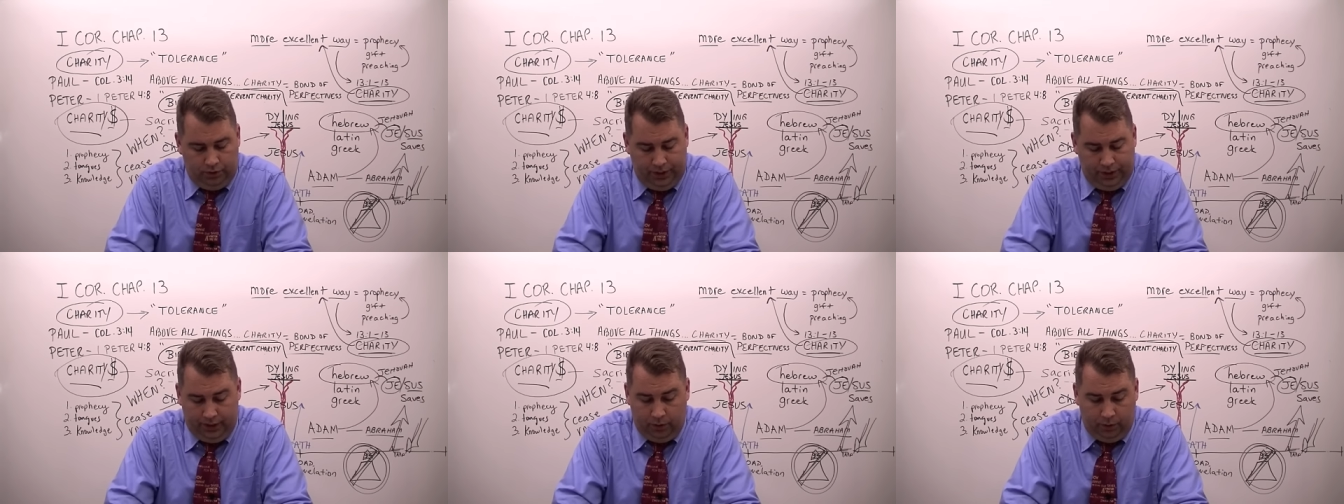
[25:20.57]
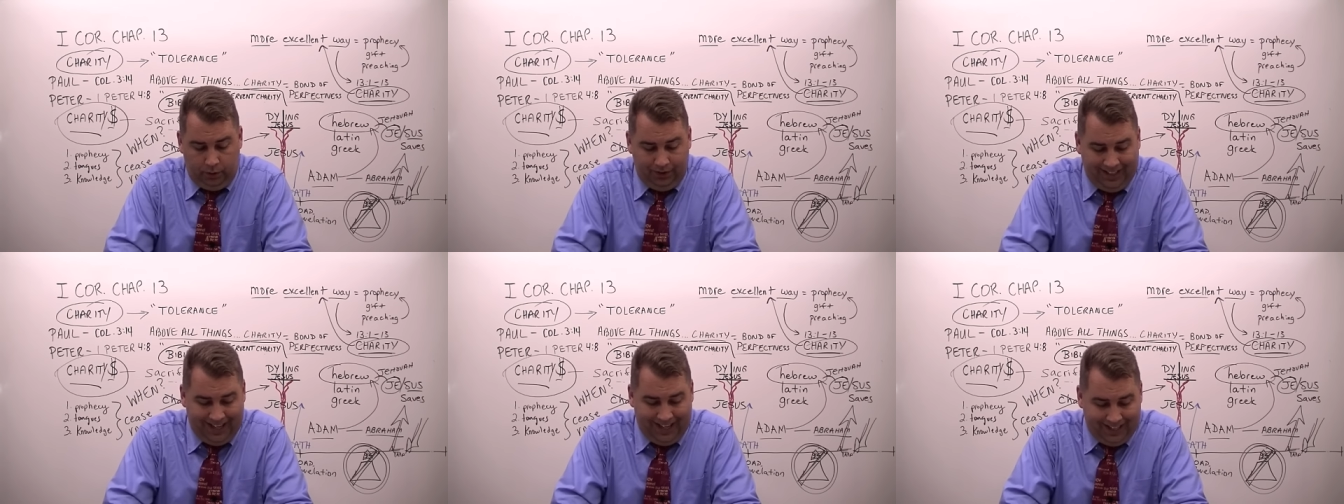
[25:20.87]
They
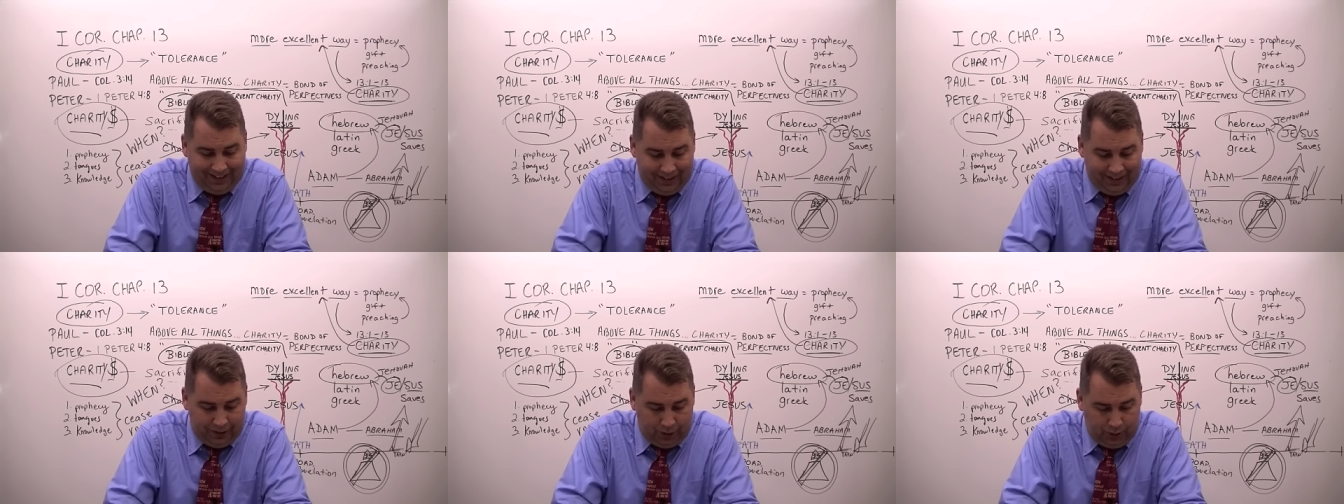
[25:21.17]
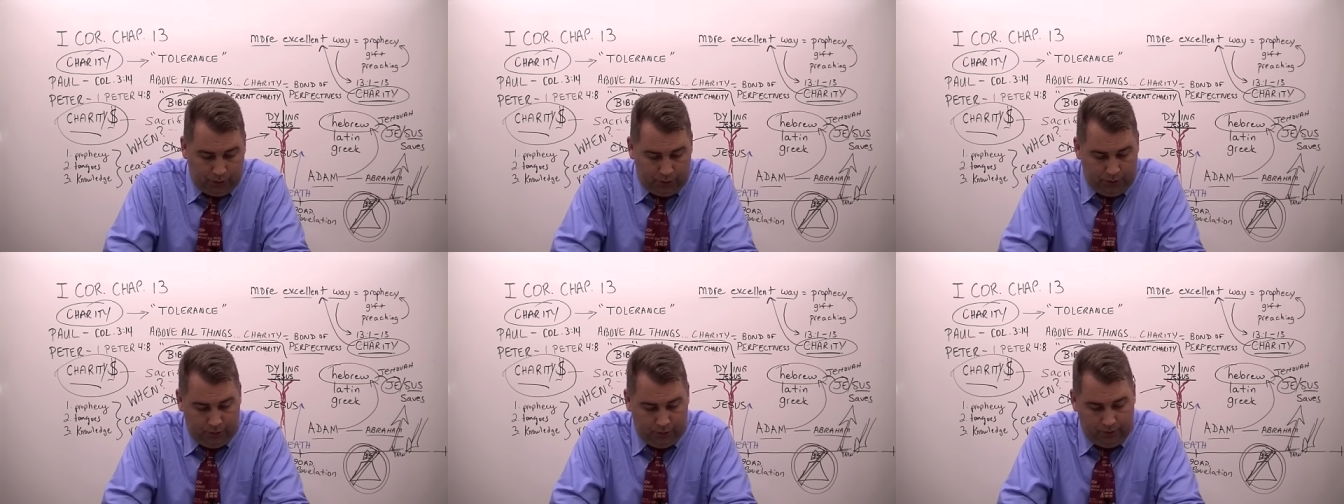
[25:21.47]
don't like the
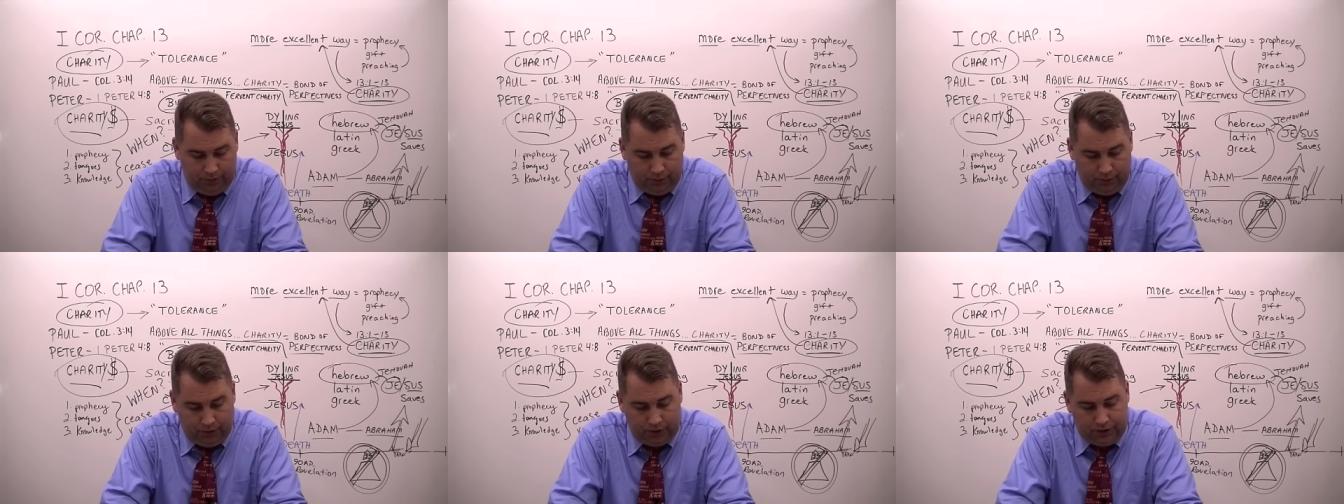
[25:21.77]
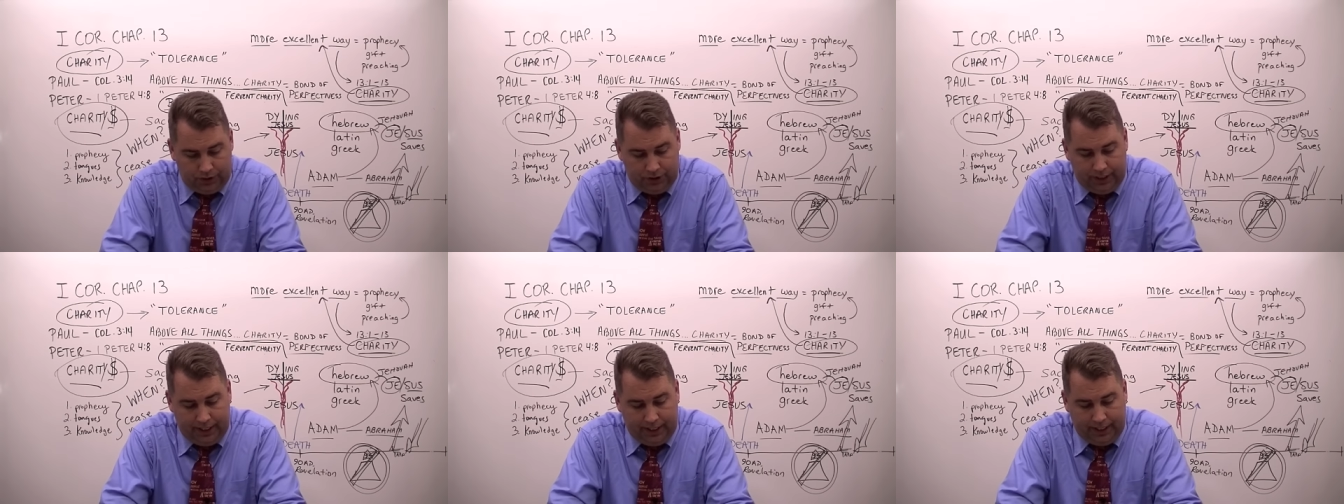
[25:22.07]
truth,
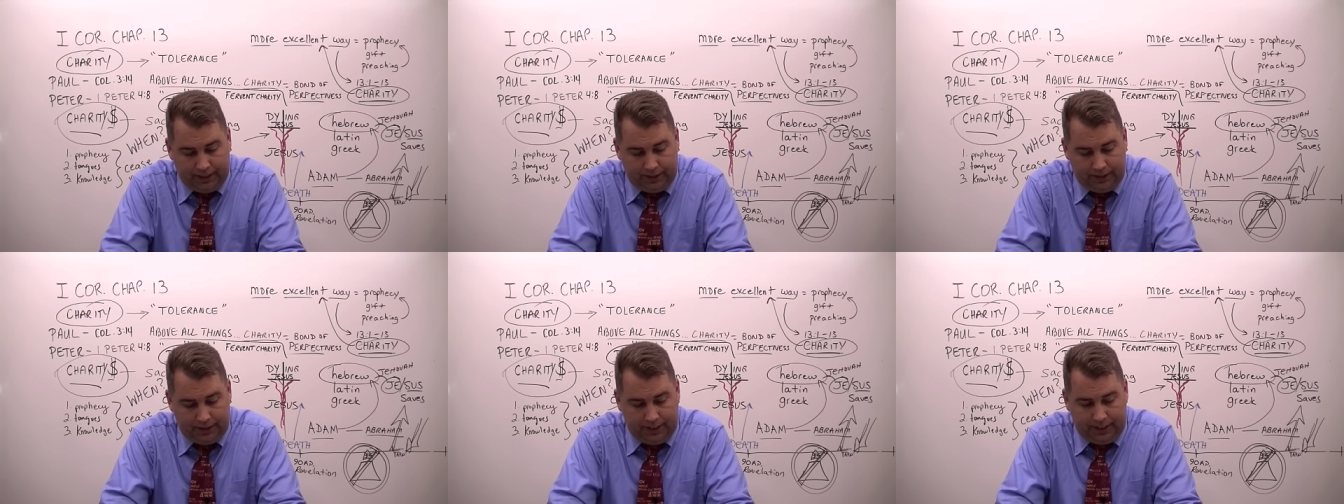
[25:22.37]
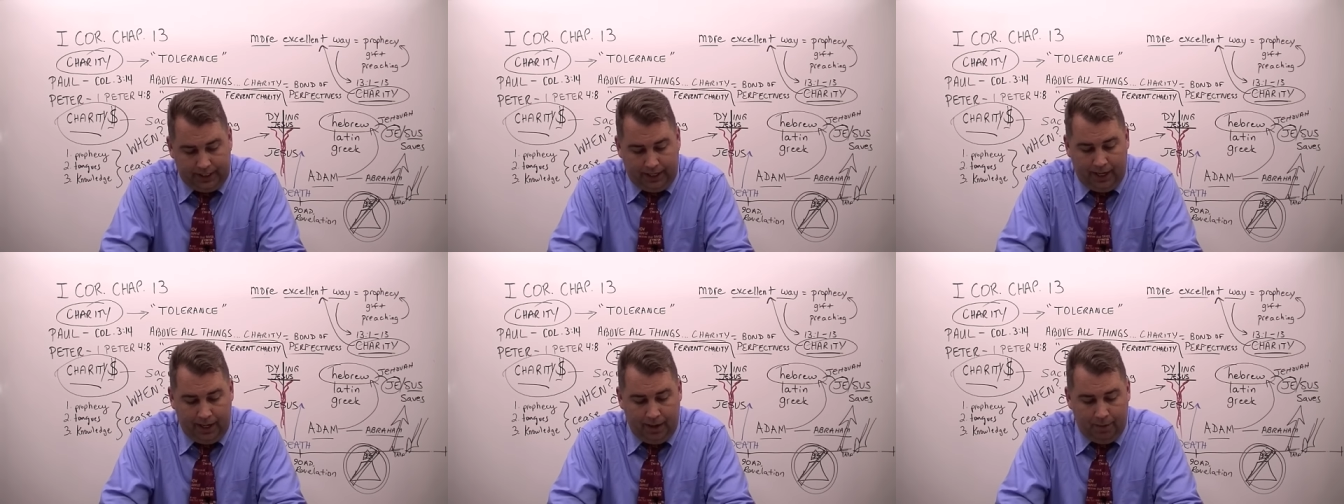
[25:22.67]
verse 6.
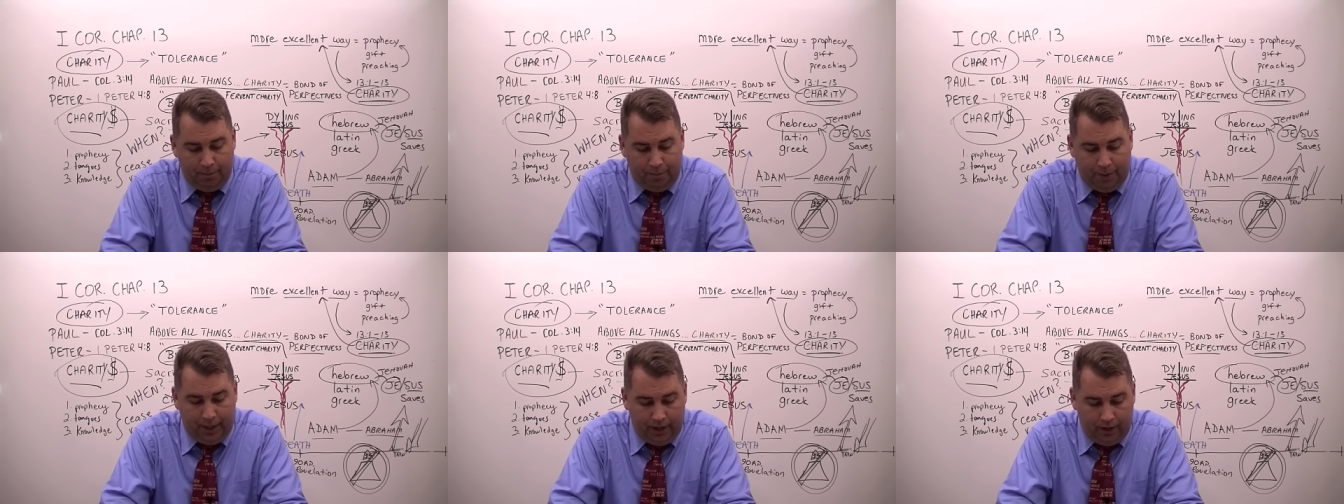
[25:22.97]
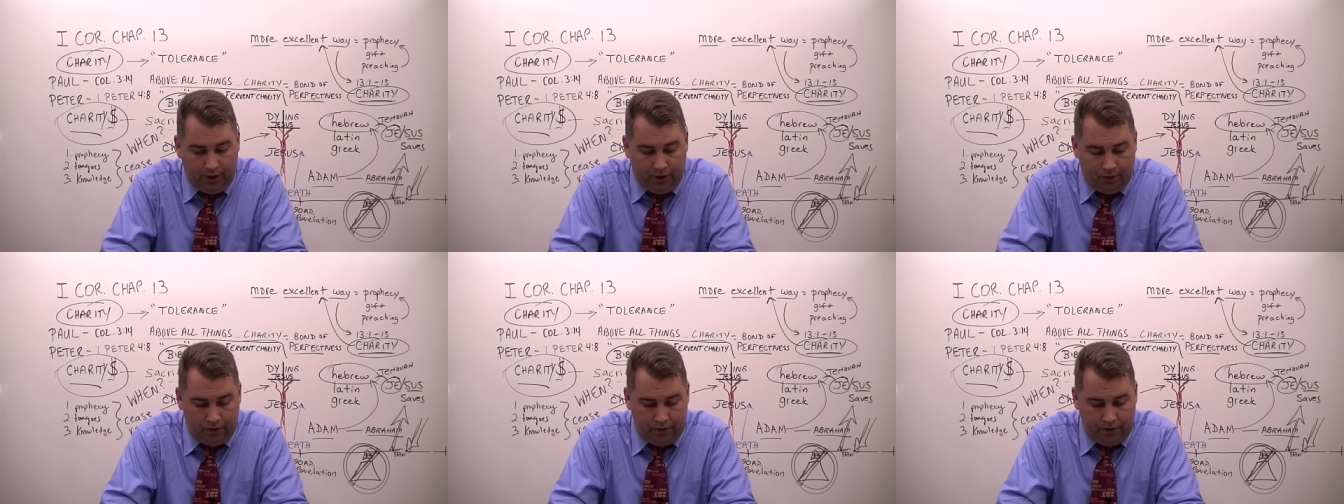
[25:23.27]
They can't
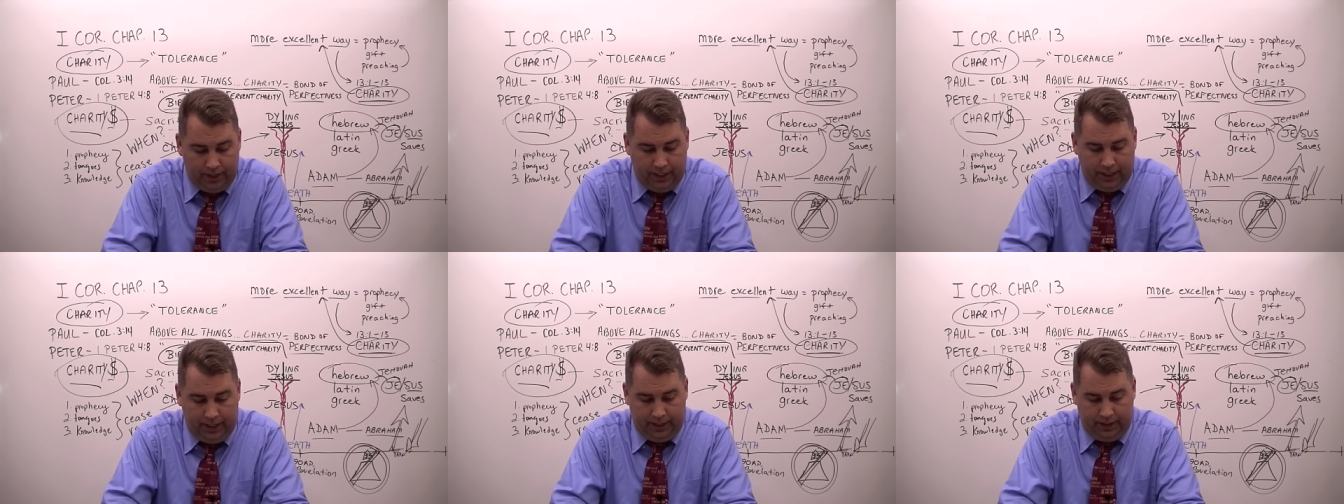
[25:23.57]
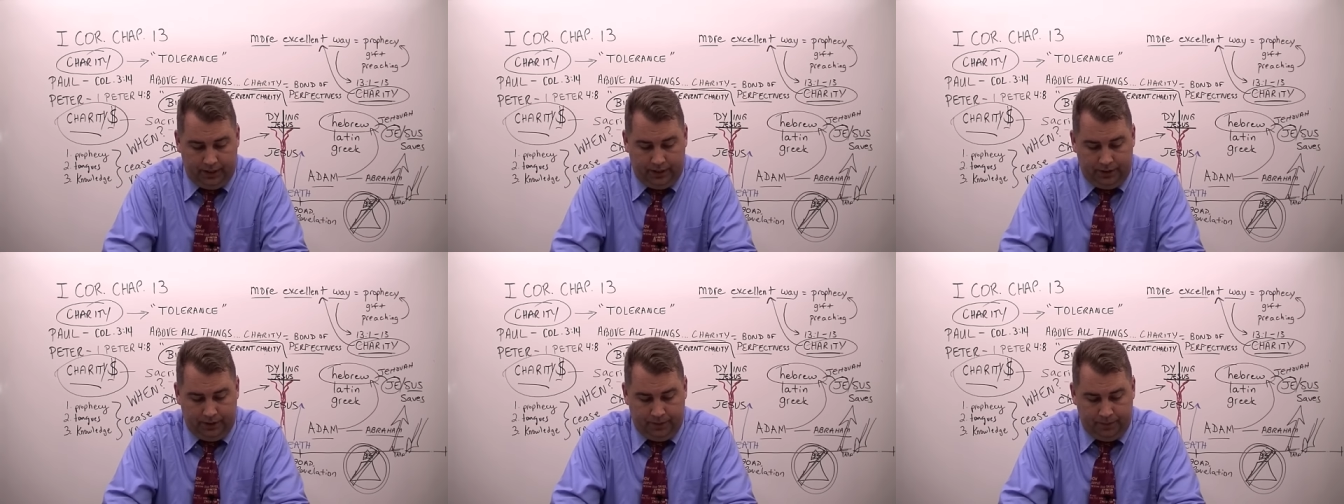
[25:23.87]
bear
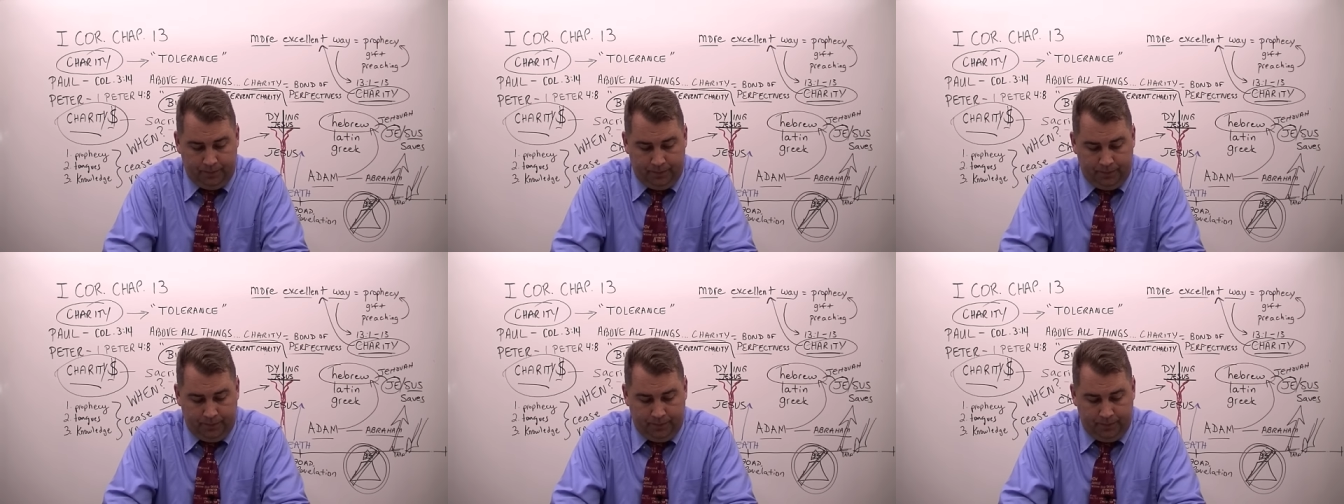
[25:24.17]
things.